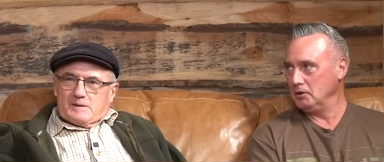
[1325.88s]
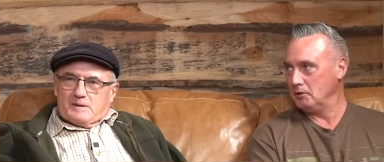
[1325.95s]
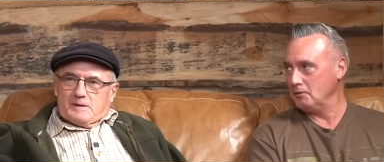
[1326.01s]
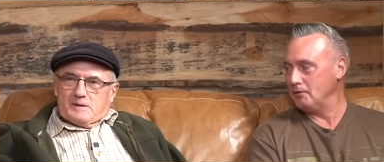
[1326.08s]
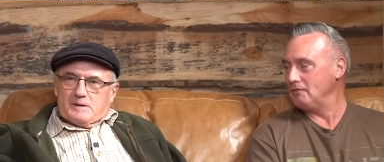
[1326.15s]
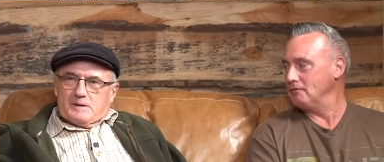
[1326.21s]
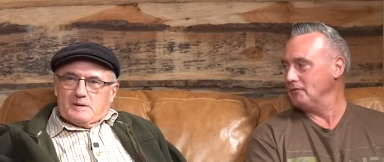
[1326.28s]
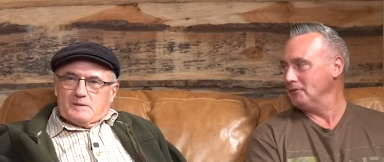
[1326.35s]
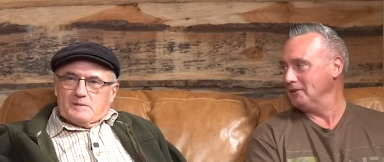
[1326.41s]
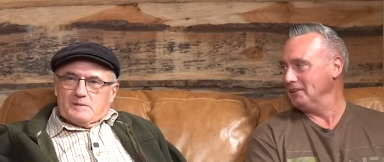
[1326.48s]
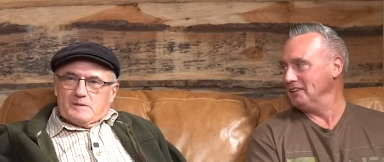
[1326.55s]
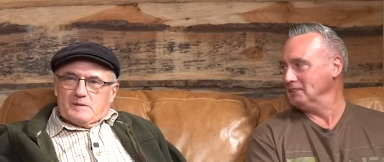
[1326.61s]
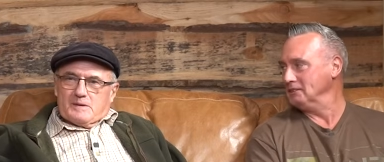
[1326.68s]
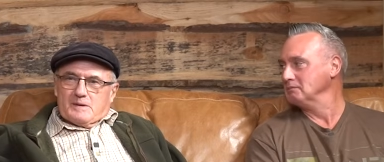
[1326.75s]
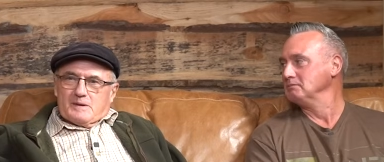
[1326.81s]
Speaker 1: You're a
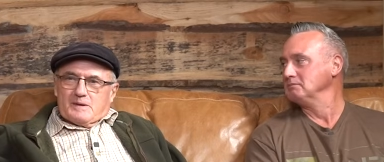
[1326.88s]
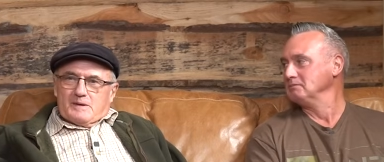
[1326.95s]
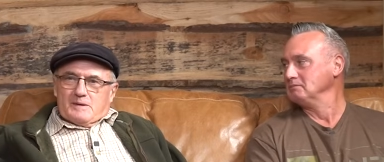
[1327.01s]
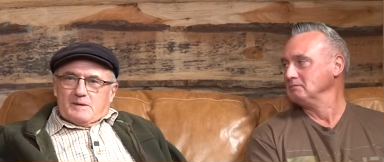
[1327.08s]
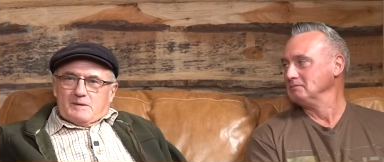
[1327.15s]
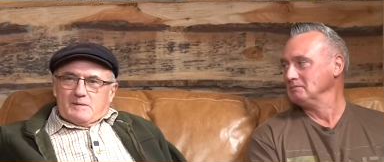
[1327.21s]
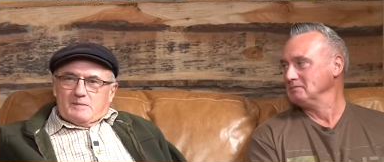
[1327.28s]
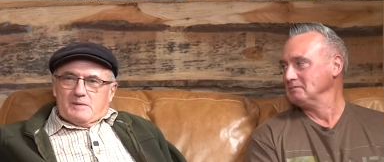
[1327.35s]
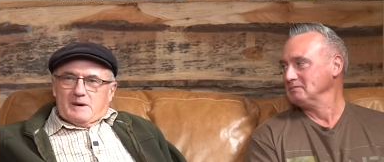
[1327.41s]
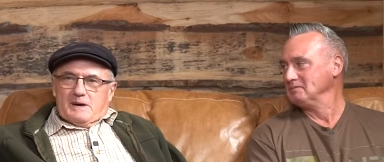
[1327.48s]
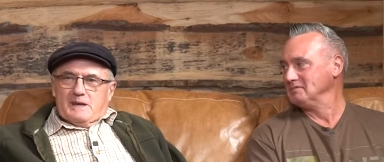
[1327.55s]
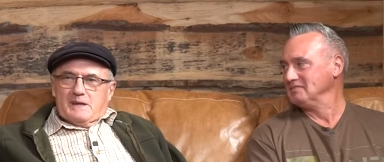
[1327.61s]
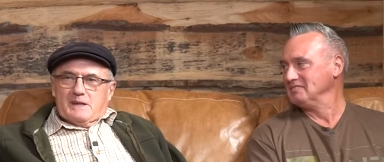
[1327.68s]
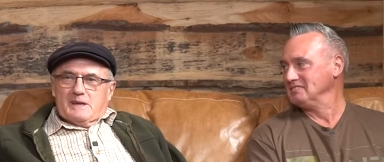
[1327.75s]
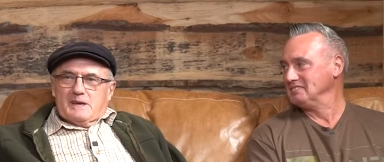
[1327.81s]
referee?
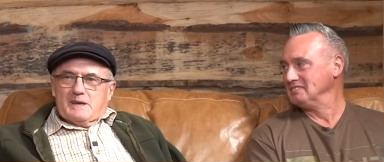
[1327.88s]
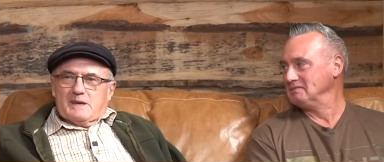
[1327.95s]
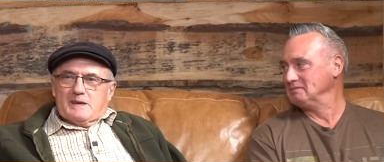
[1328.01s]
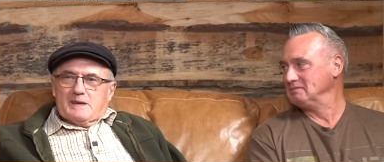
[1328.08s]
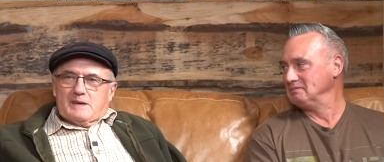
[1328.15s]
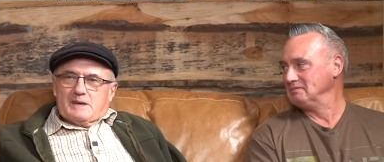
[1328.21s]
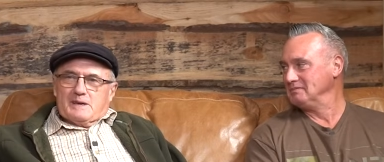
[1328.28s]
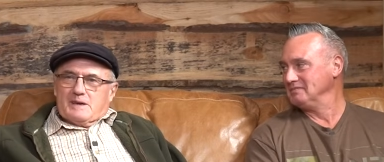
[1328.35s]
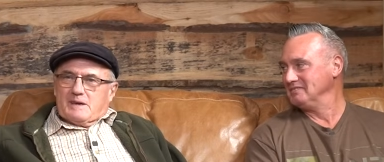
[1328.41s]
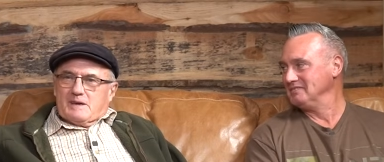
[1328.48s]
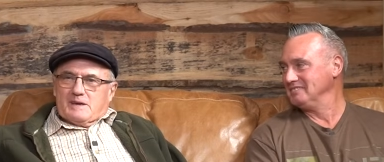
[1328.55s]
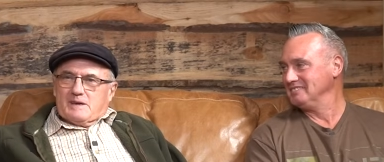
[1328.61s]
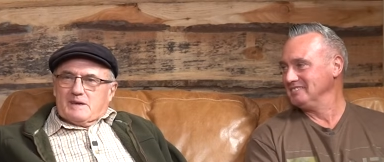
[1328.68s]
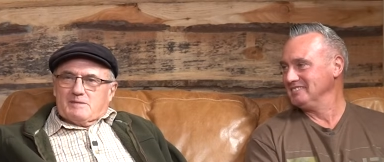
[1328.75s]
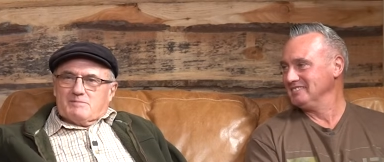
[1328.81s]
Speaker 2: well, it,
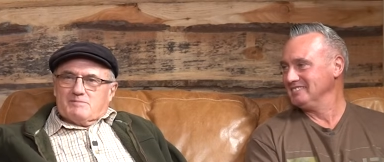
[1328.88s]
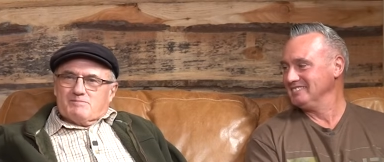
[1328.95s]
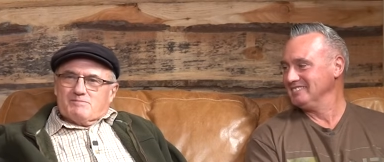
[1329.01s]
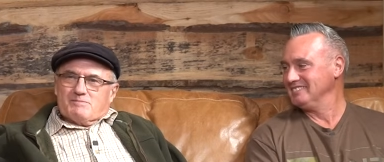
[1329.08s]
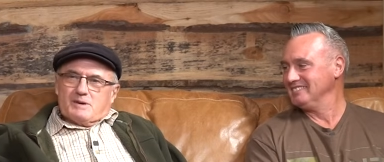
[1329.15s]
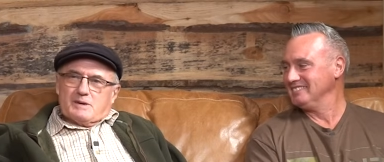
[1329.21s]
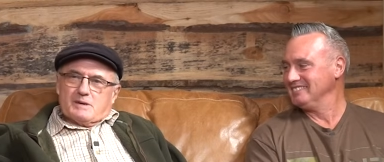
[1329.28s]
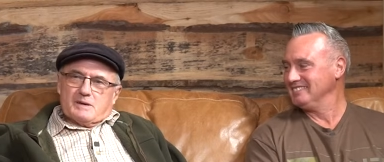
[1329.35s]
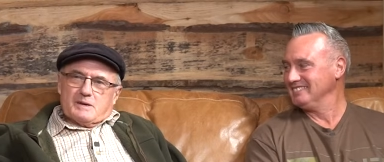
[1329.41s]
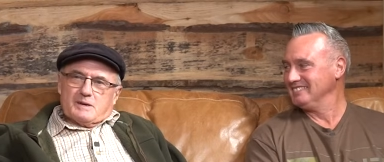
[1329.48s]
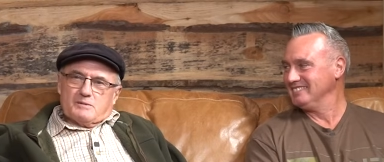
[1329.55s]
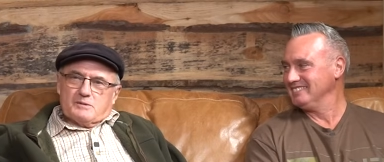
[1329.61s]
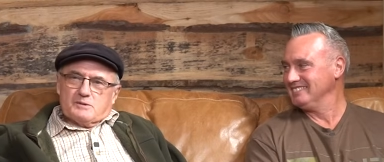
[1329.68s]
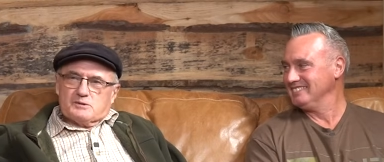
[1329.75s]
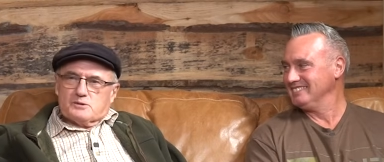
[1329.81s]
it it
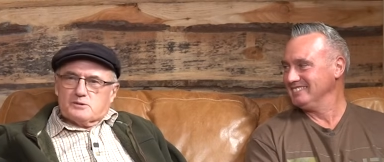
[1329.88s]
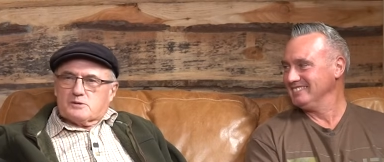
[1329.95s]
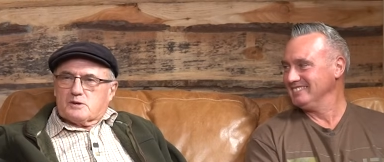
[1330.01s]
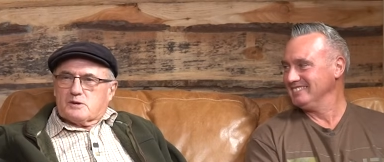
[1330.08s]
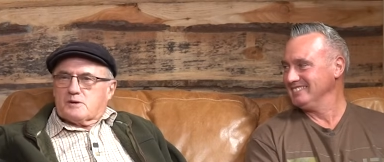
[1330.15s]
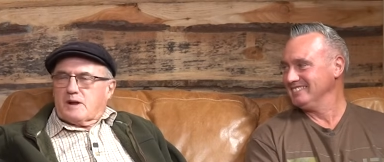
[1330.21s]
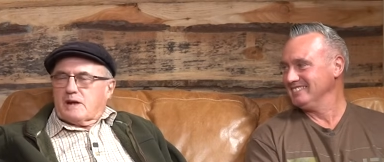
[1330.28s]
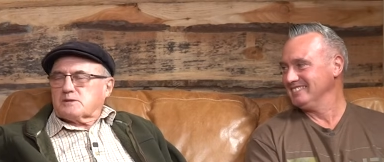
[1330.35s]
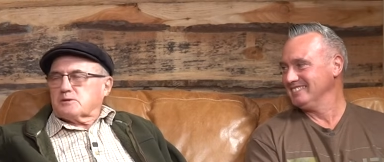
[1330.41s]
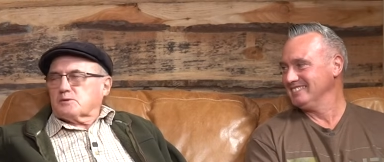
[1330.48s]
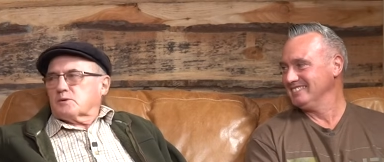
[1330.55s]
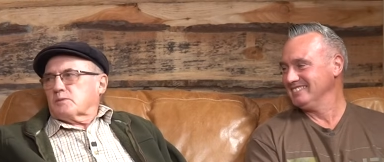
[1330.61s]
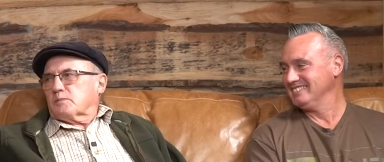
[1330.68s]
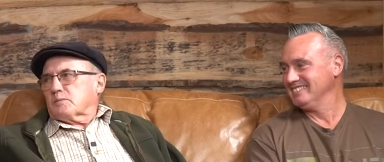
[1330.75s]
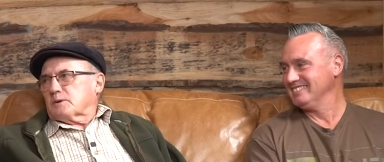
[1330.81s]
was just a
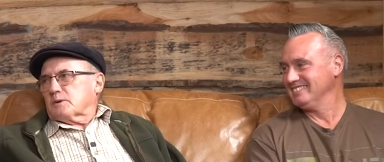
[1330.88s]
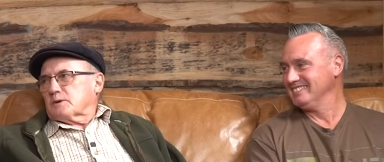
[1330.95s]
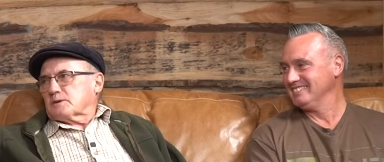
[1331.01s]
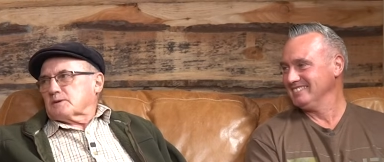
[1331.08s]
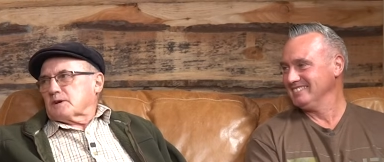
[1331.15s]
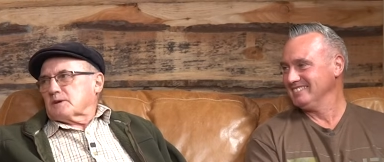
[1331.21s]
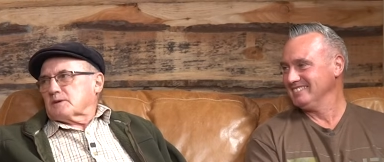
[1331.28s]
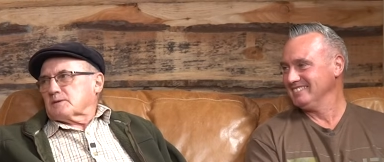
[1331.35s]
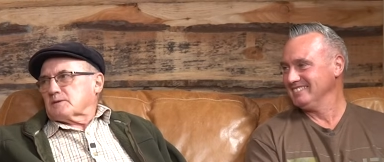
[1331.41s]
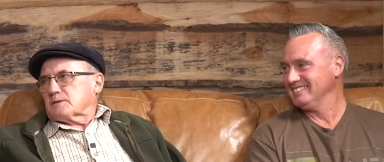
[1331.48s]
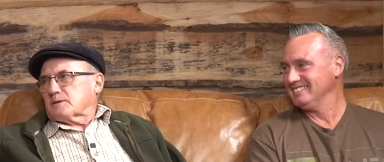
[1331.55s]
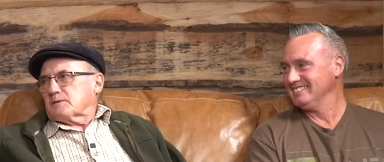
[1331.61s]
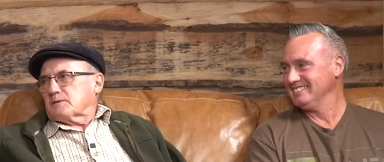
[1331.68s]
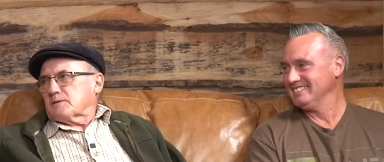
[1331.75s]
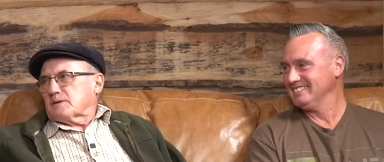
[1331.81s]
gradual process.
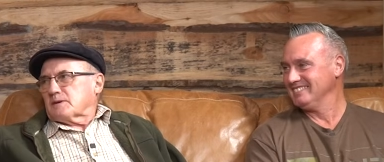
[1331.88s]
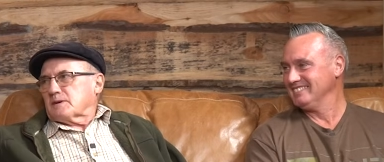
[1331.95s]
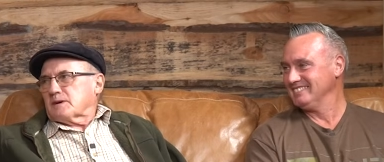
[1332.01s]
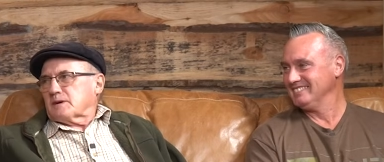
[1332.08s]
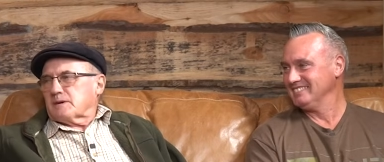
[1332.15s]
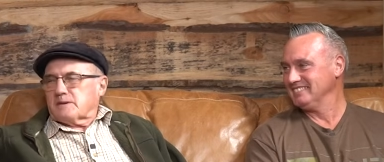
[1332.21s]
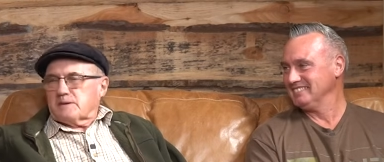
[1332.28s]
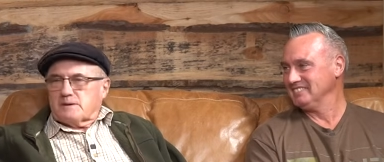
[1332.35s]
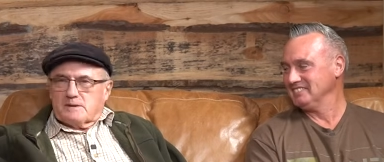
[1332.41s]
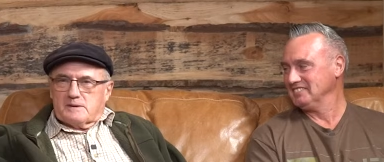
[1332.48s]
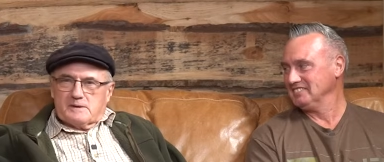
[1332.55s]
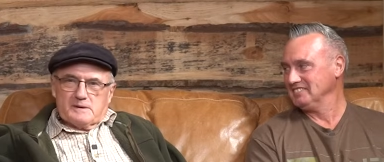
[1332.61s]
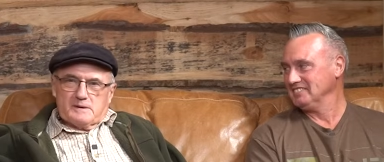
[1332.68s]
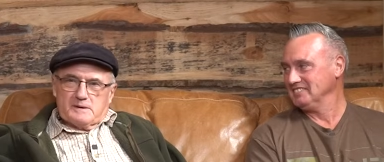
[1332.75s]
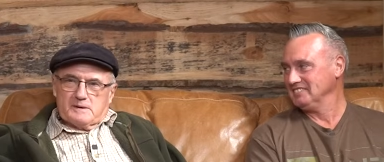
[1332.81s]
Yeah. and
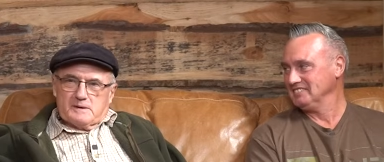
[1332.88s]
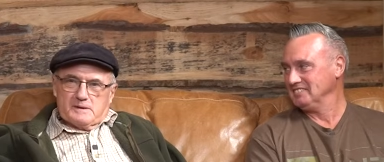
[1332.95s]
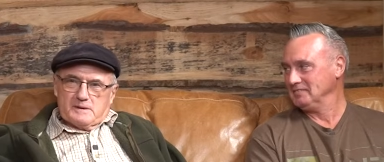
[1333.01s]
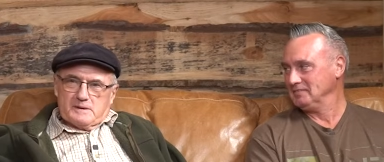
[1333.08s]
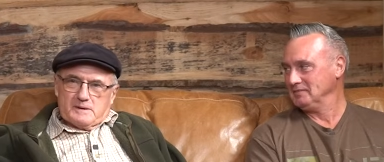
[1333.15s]
uh,